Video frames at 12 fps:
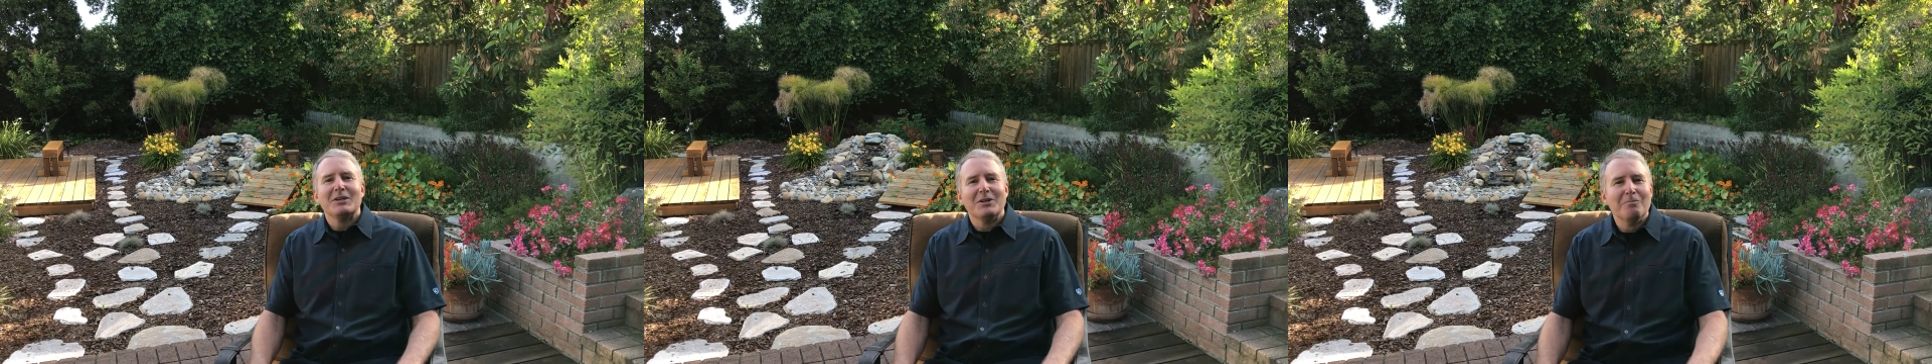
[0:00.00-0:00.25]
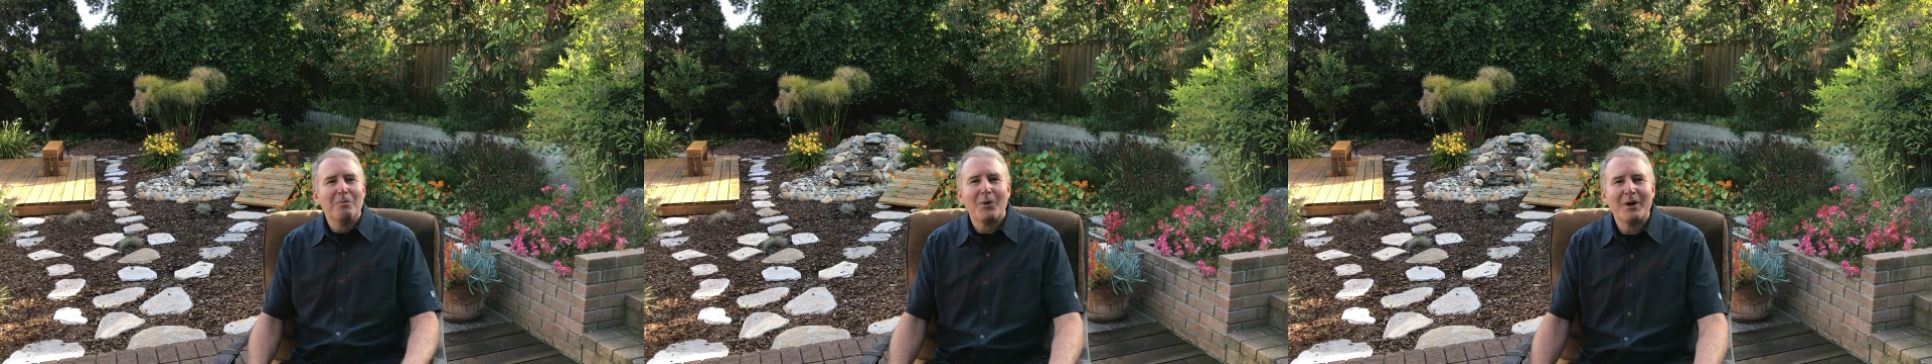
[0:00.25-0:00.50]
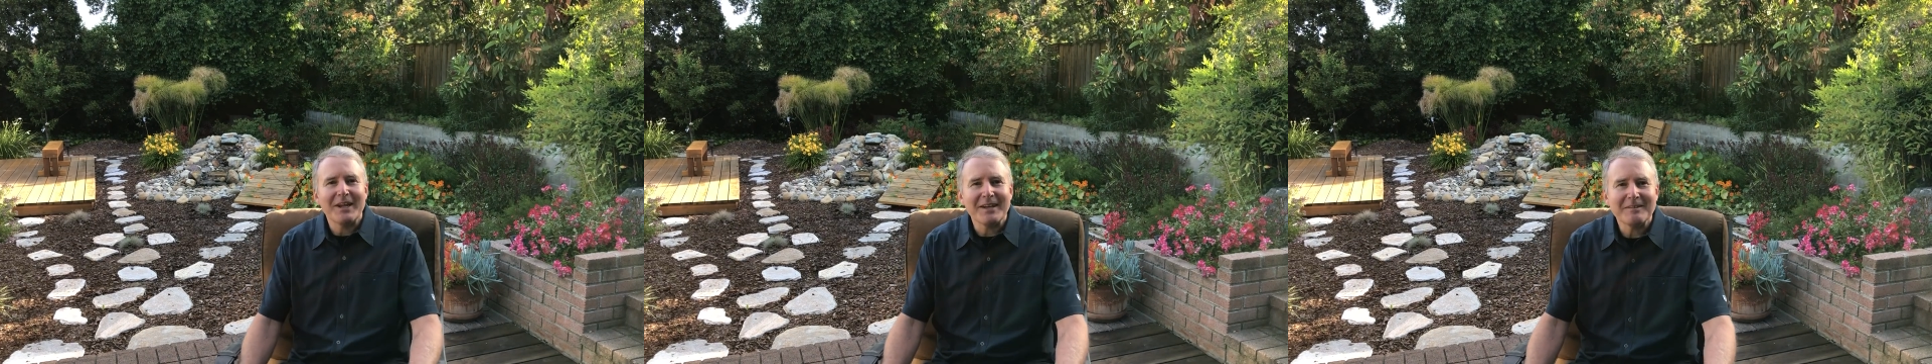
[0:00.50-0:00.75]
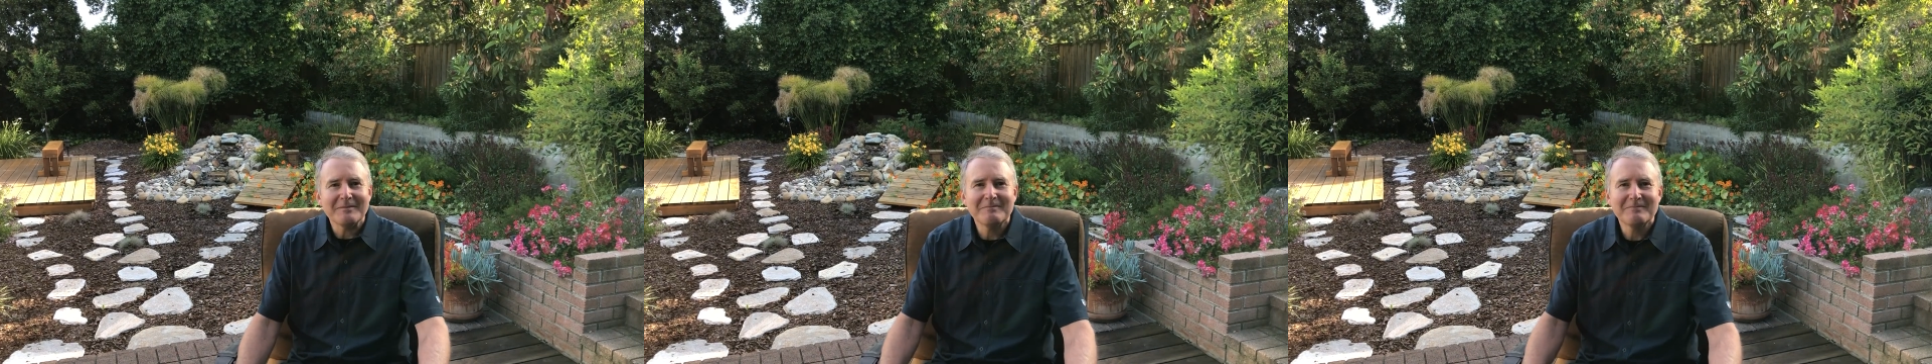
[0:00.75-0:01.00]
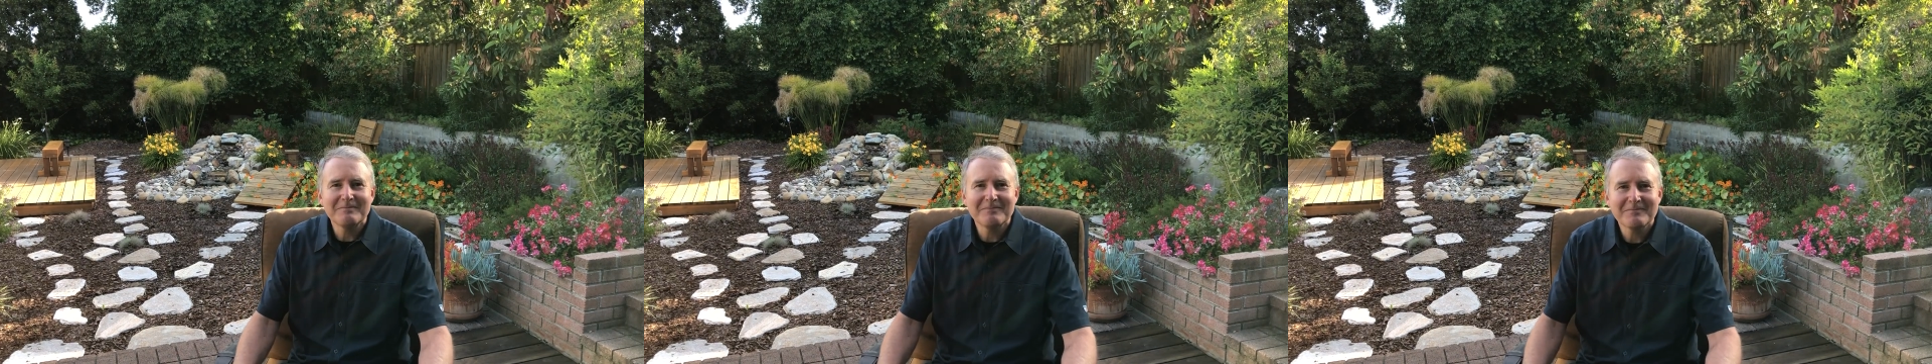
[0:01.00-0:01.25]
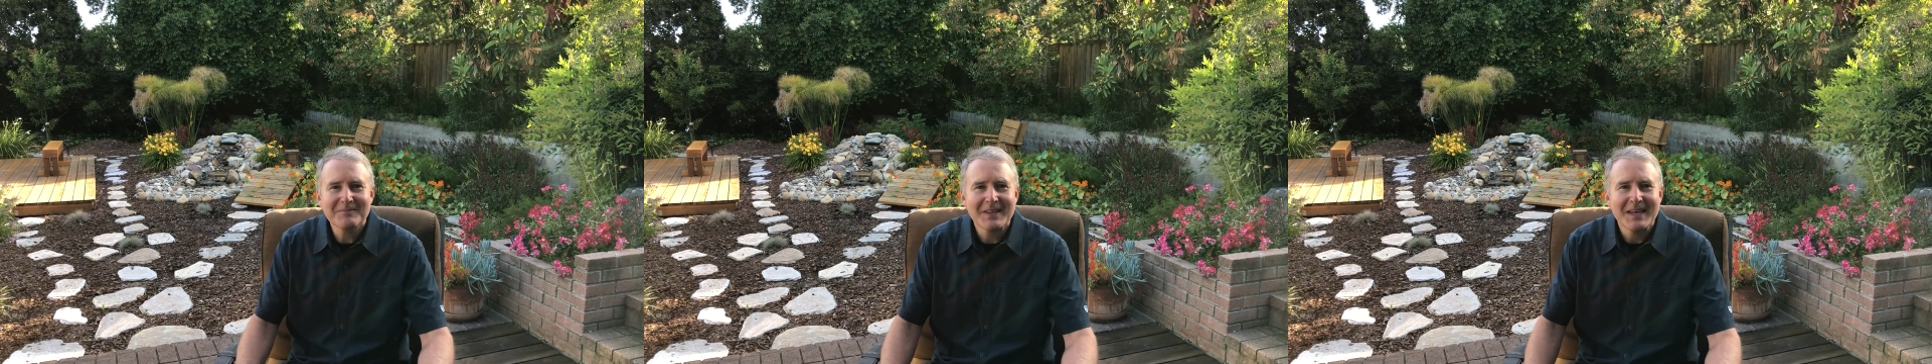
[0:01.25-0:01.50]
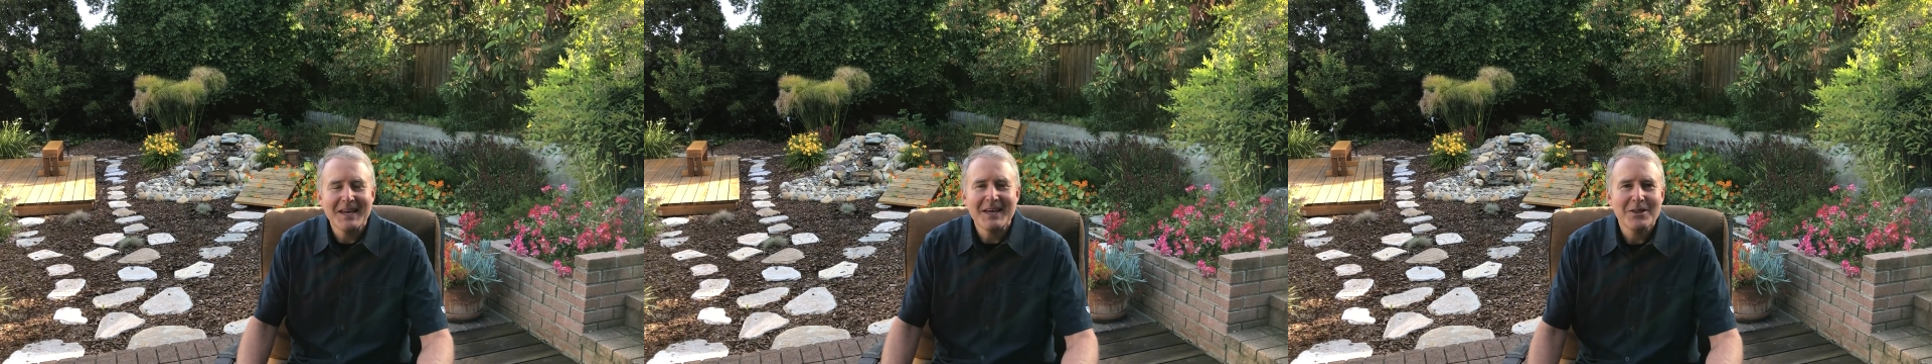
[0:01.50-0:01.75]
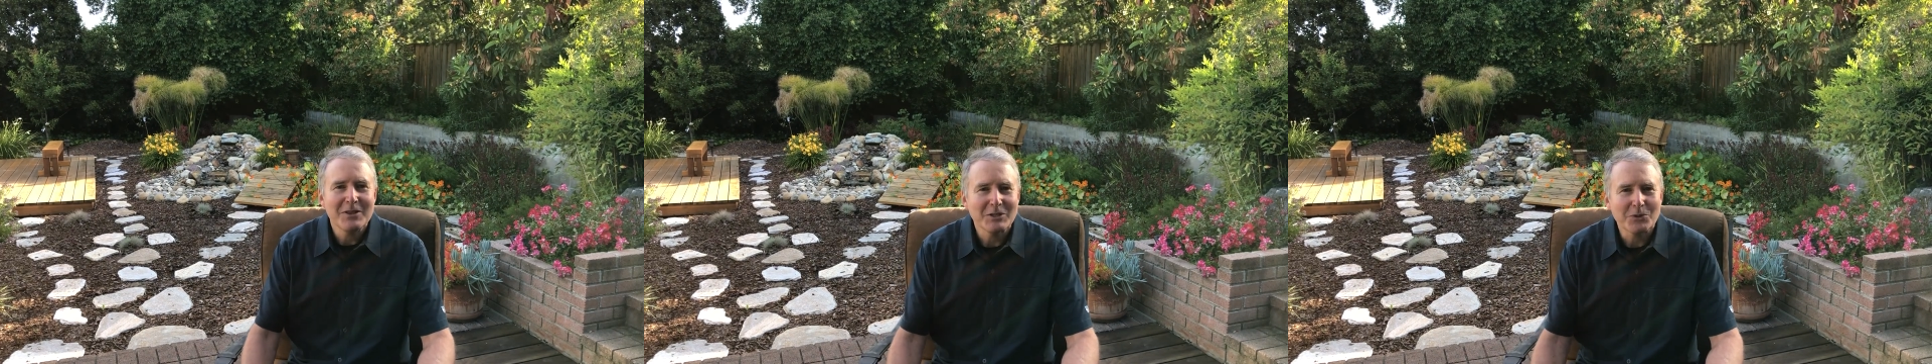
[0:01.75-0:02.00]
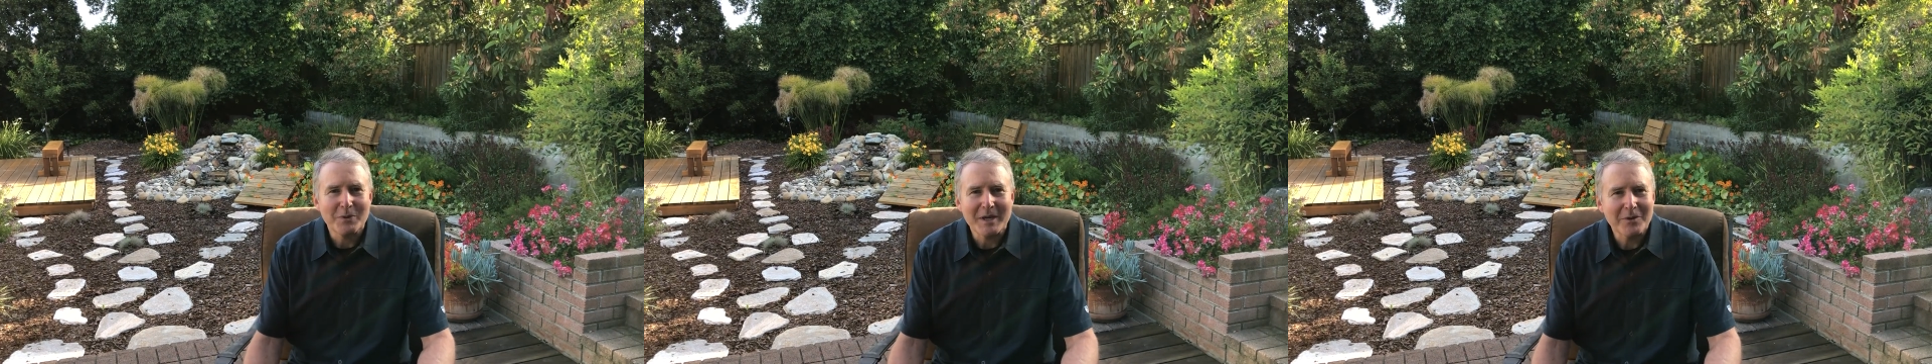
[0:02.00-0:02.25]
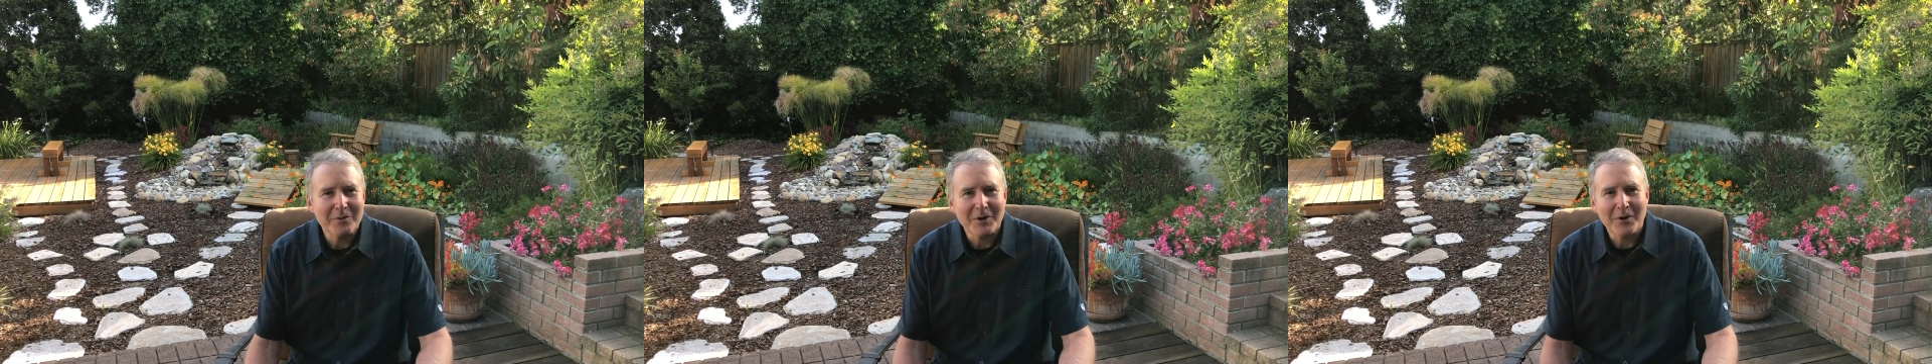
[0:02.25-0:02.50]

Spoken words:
Good morning. This week we're